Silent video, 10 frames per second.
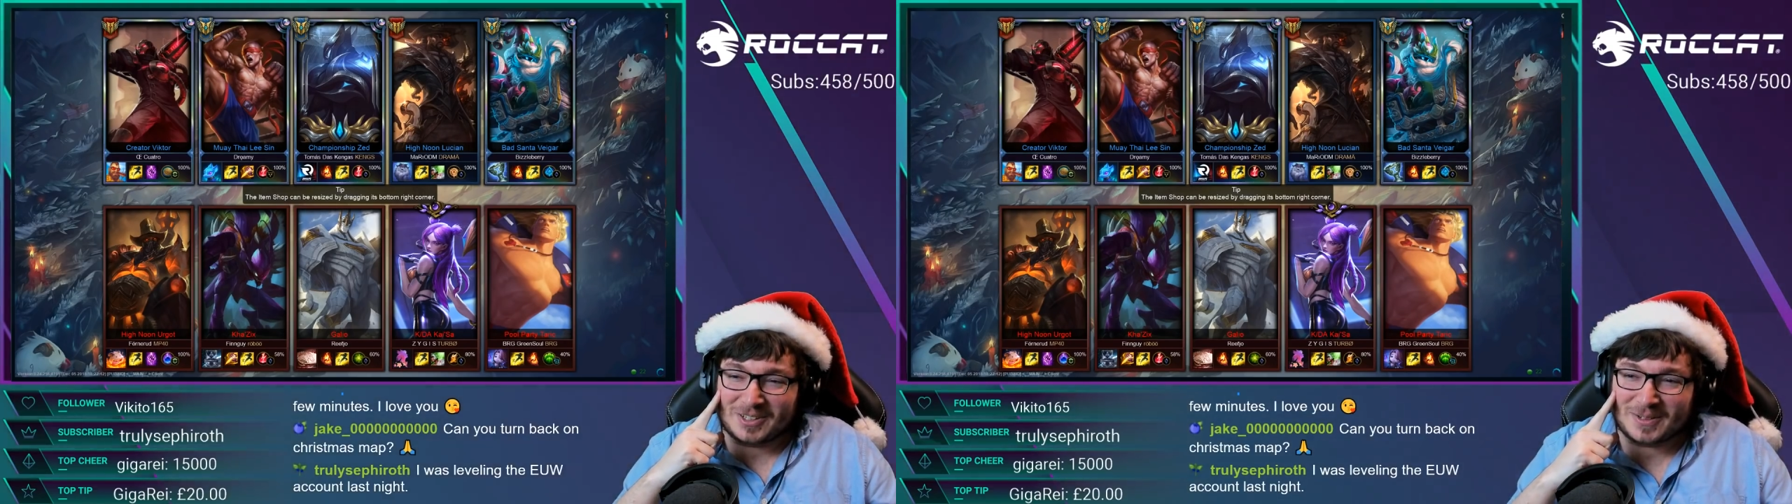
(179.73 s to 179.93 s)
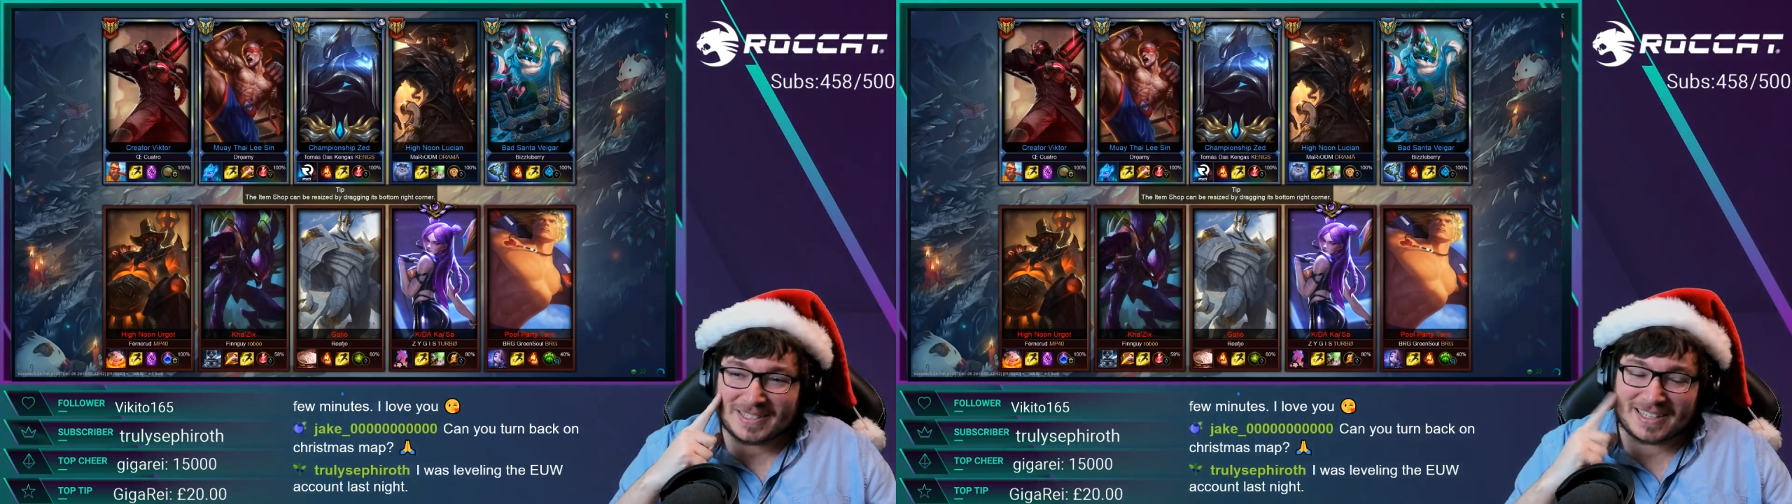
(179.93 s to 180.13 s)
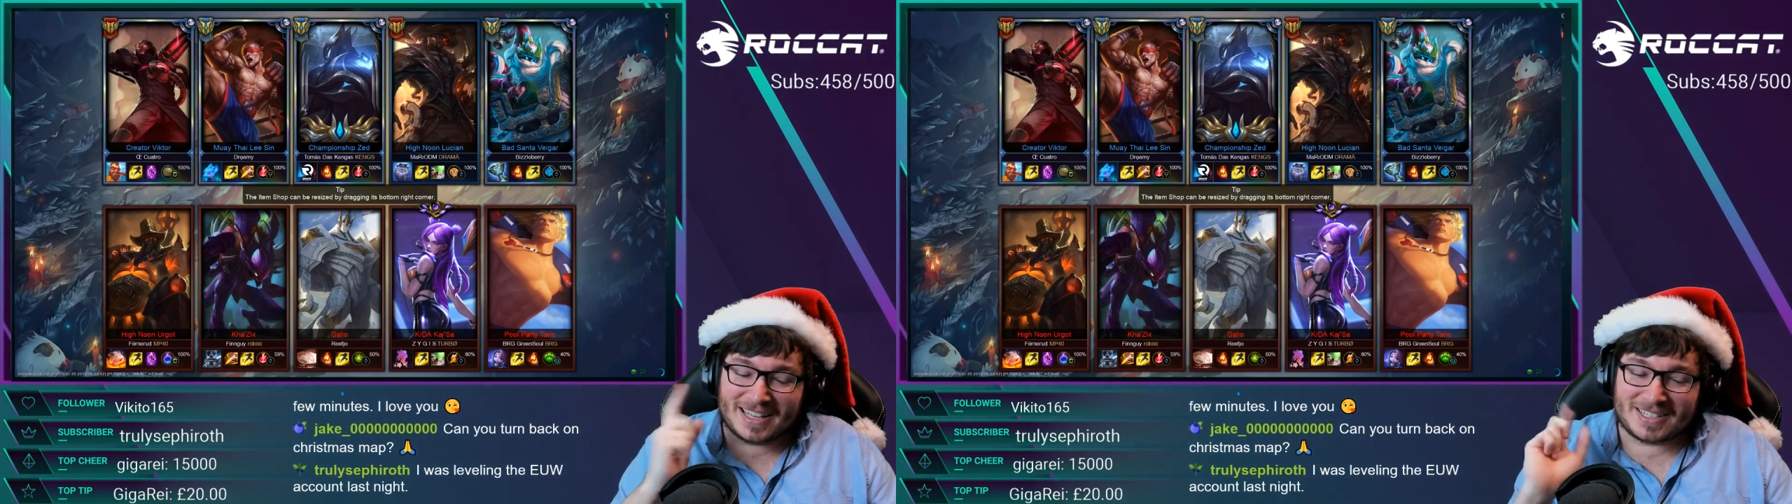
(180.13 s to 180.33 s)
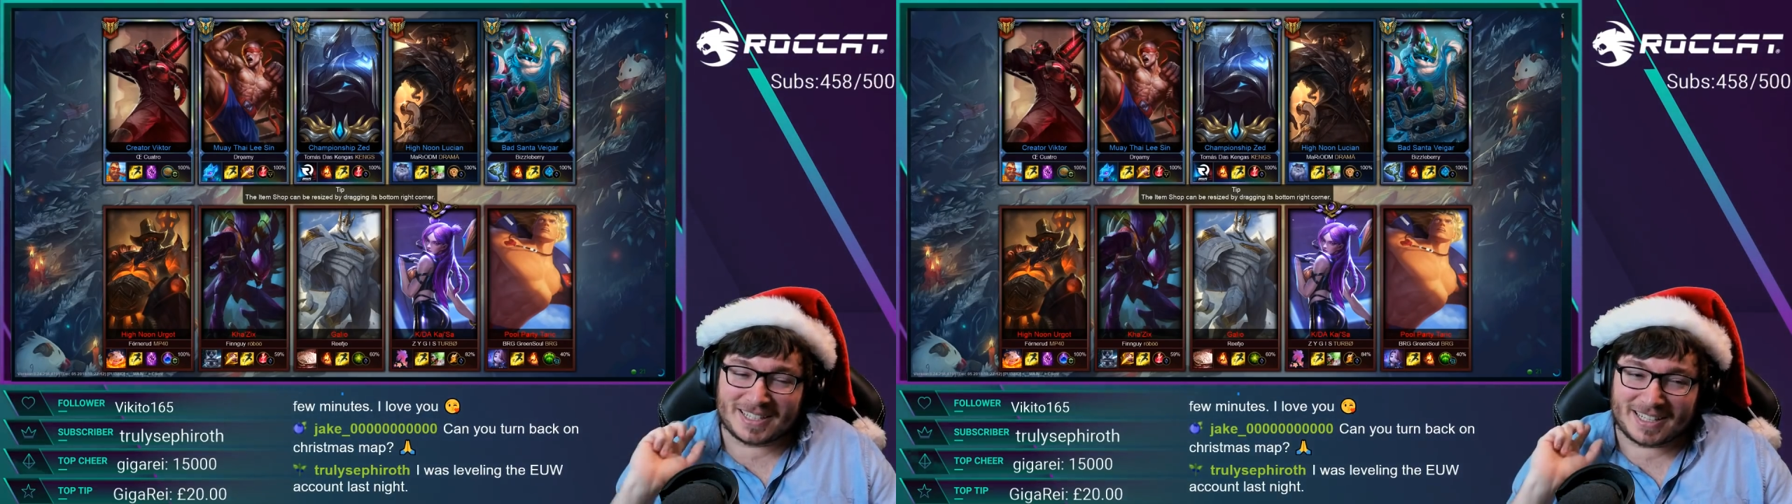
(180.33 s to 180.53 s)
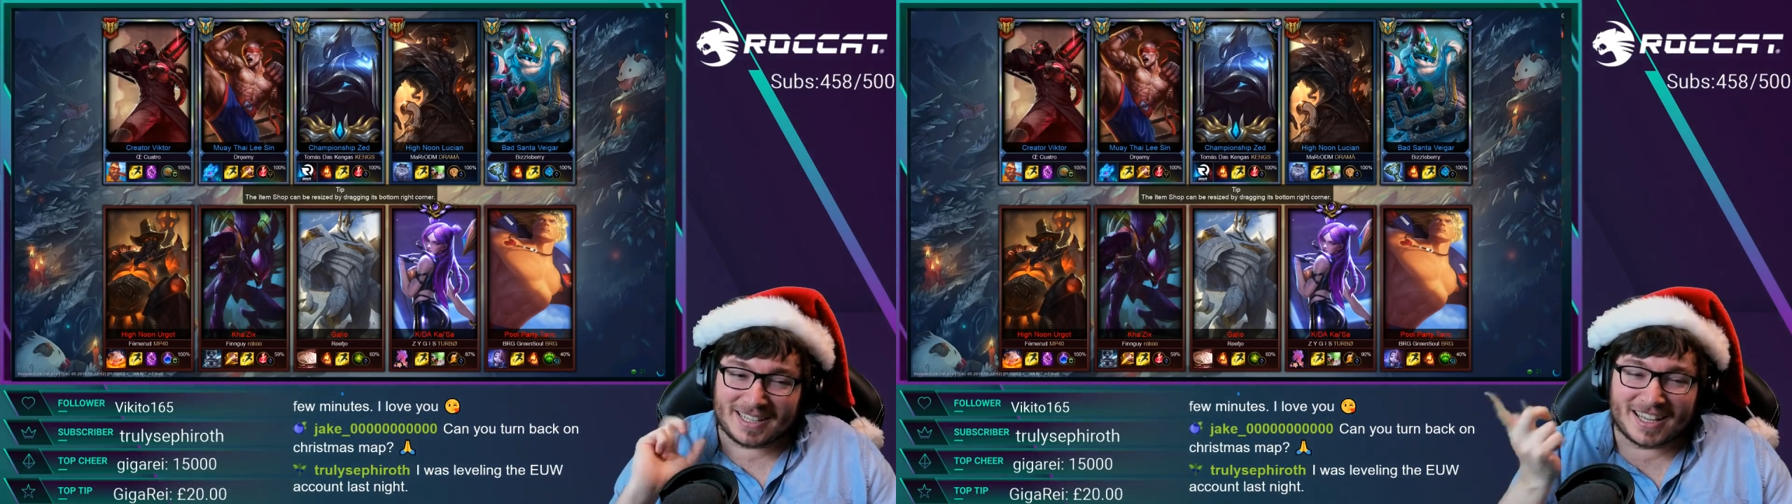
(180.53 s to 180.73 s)
always catch
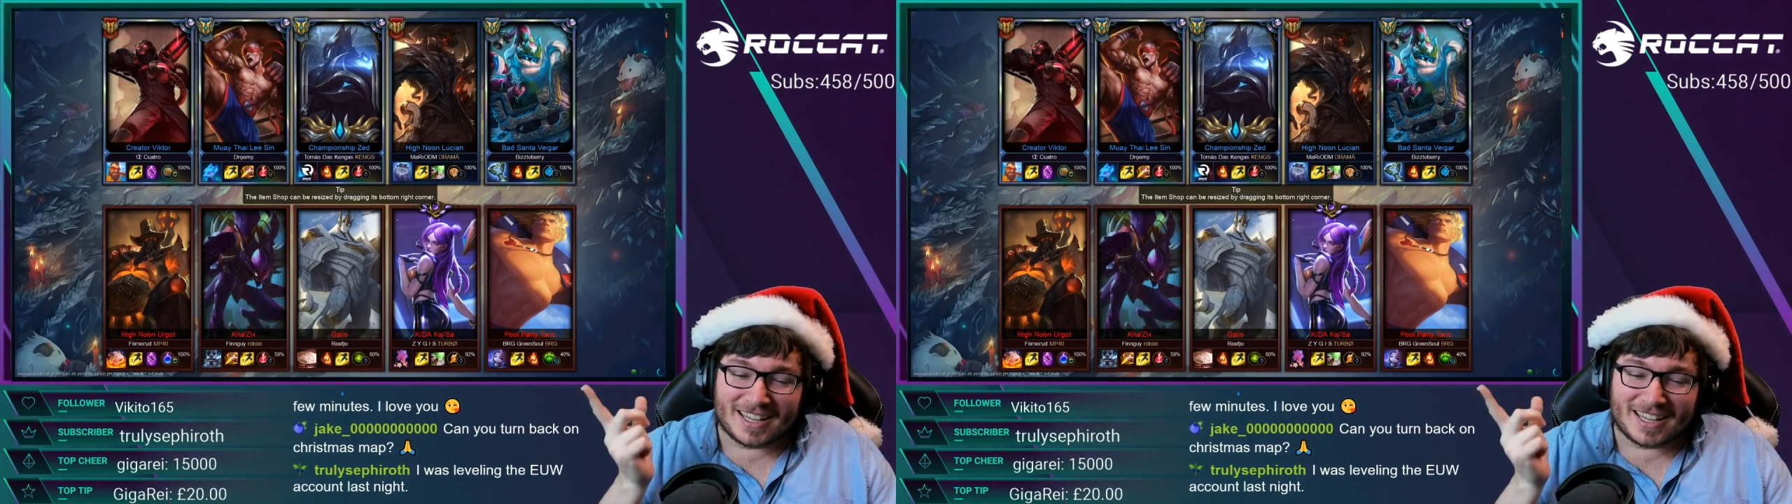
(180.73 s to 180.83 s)
get